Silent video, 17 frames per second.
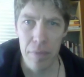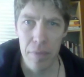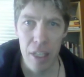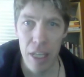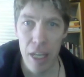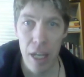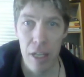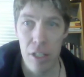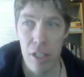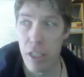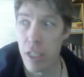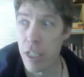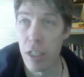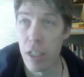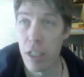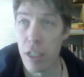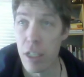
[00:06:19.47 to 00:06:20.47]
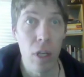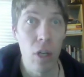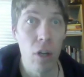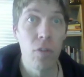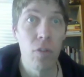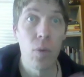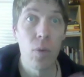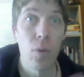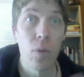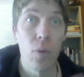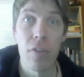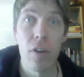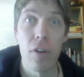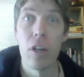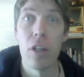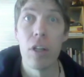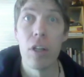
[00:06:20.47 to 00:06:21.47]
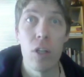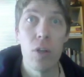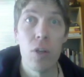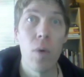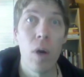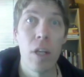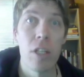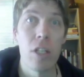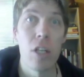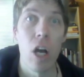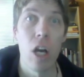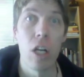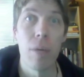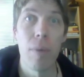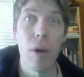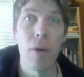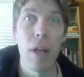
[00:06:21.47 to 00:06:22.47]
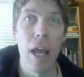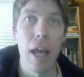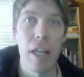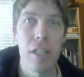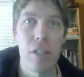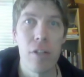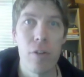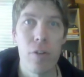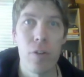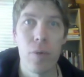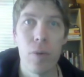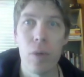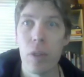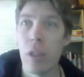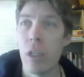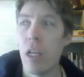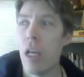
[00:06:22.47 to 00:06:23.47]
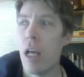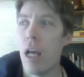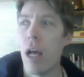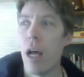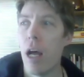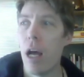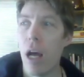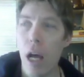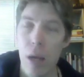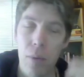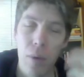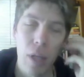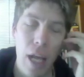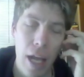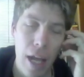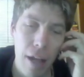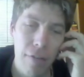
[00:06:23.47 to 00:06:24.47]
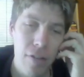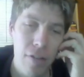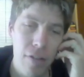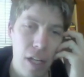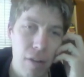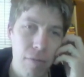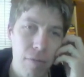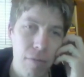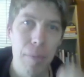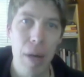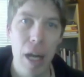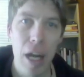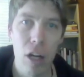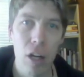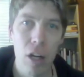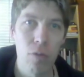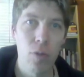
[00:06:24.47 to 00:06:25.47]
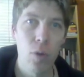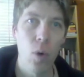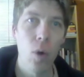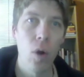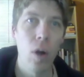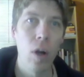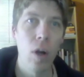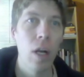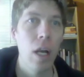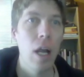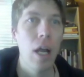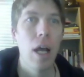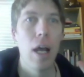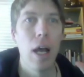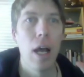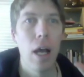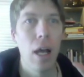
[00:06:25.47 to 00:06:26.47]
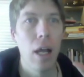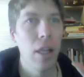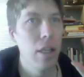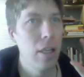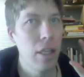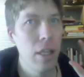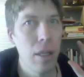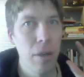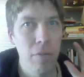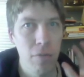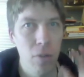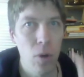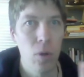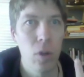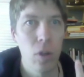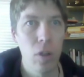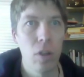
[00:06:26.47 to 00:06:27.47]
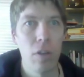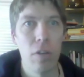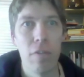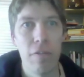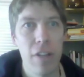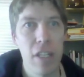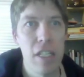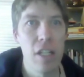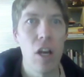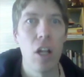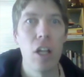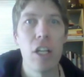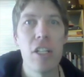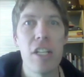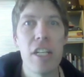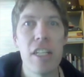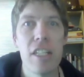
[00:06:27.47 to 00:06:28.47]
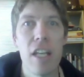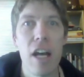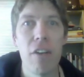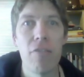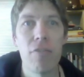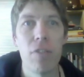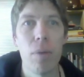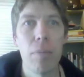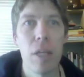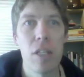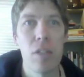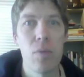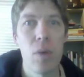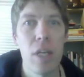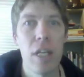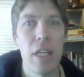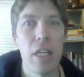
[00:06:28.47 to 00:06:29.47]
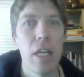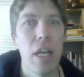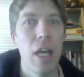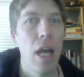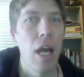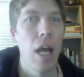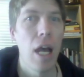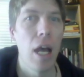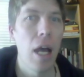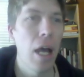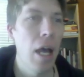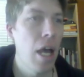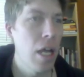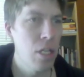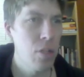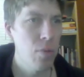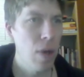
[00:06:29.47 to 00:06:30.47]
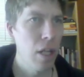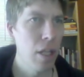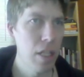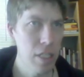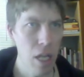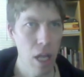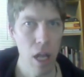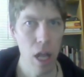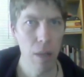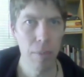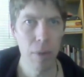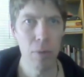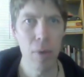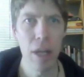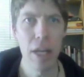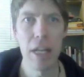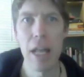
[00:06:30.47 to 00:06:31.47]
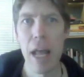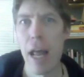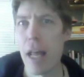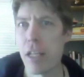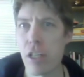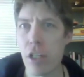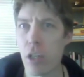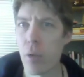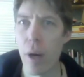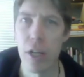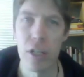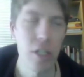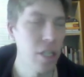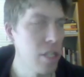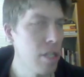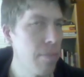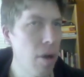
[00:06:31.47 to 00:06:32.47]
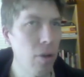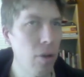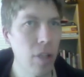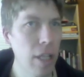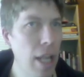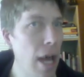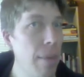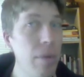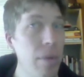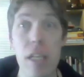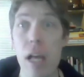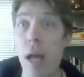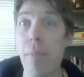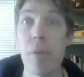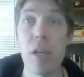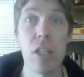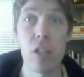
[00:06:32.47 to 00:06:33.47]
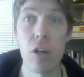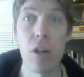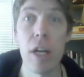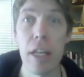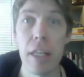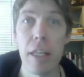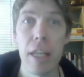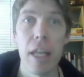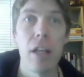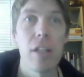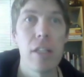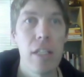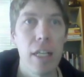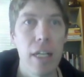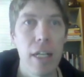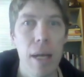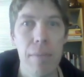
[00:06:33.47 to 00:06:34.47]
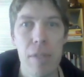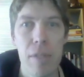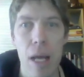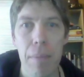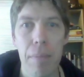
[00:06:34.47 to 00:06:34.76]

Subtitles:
just going over whatever you want to talk about as usual. I will have stuff prepared for the vocal physiology stuff from this week, as well as I'll be ready to answer questions about the lab assignments or anything else that comes up.